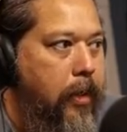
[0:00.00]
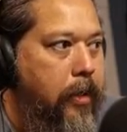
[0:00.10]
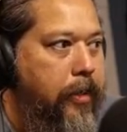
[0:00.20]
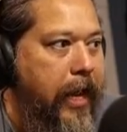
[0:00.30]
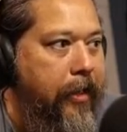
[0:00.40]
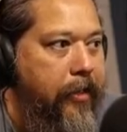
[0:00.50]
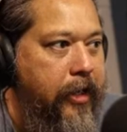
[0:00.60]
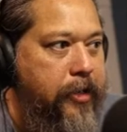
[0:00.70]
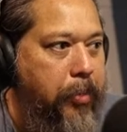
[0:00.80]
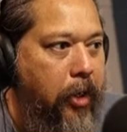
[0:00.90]
then
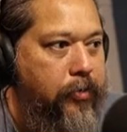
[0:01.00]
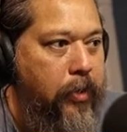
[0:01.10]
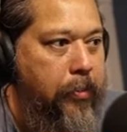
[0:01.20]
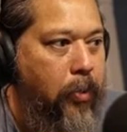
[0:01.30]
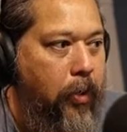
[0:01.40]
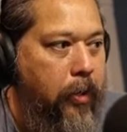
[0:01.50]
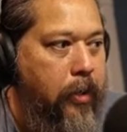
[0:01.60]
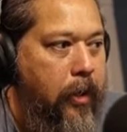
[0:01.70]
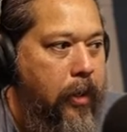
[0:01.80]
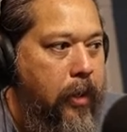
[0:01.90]
this part is really important.
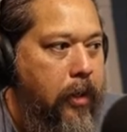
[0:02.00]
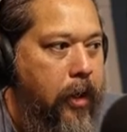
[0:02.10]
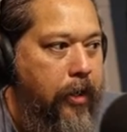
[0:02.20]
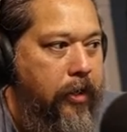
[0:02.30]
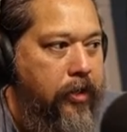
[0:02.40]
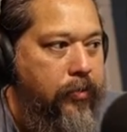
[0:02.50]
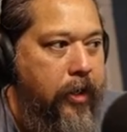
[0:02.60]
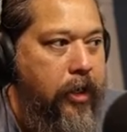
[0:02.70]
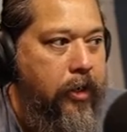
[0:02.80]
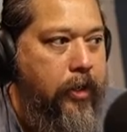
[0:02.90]
This right
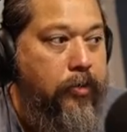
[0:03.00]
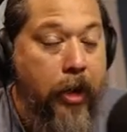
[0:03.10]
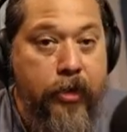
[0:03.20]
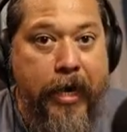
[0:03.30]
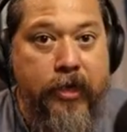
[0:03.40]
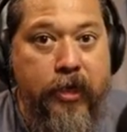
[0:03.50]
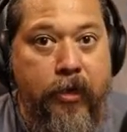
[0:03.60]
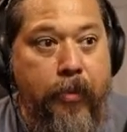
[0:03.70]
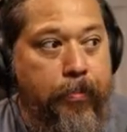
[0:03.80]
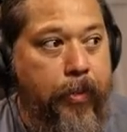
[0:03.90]
here is actually
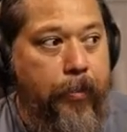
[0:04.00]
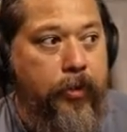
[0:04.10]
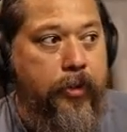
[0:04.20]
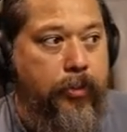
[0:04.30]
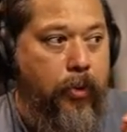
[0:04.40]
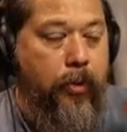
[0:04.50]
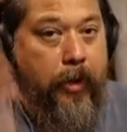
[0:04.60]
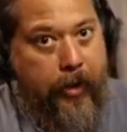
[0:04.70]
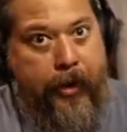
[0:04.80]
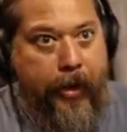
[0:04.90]
the most important,
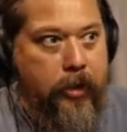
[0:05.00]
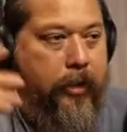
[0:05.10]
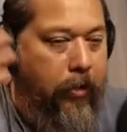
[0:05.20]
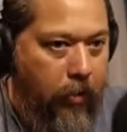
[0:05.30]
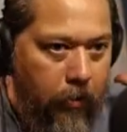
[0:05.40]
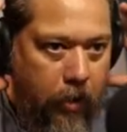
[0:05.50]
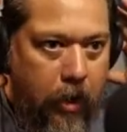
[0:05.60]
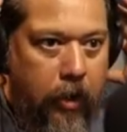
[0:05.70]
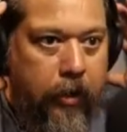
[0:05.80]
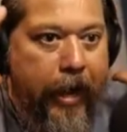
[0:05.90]
I guess, I don't know,
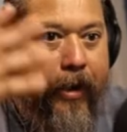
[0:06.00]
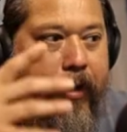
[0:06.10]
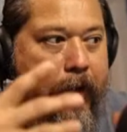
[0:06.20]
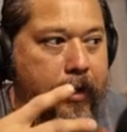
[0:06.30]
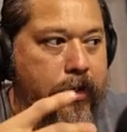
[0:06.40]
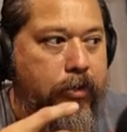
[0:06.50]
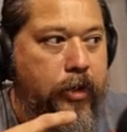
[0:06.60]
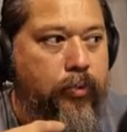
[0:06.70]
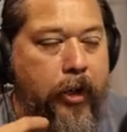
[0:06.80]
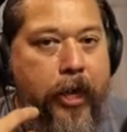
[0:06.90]
that it's
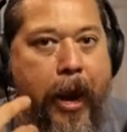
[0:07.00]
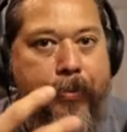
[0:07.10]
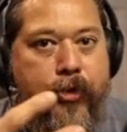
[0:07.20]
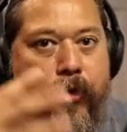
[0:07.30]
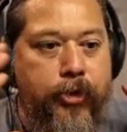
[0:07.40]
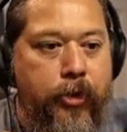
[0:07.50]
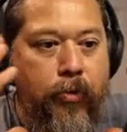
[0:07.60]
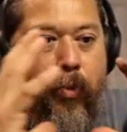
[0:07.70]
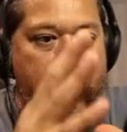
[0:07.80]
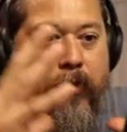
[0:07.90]
what captures,
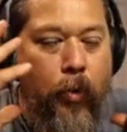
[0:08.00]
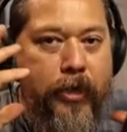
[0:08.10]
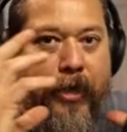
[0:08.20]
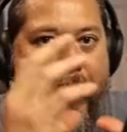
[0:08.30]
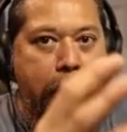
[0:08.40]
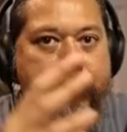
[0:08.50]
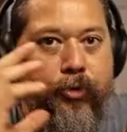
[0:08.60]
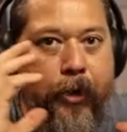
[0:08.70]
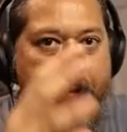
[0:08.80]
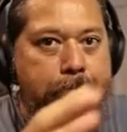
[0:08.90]
what is it
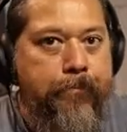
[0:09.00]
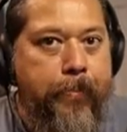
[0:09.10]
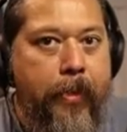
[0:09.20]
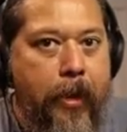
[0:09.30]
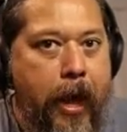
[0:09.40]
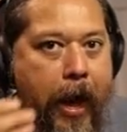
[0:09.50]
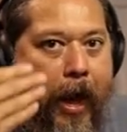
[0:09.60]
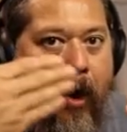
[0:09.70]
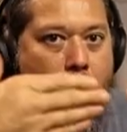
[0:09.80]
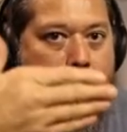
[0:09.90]
capturing?
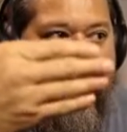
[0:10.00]
How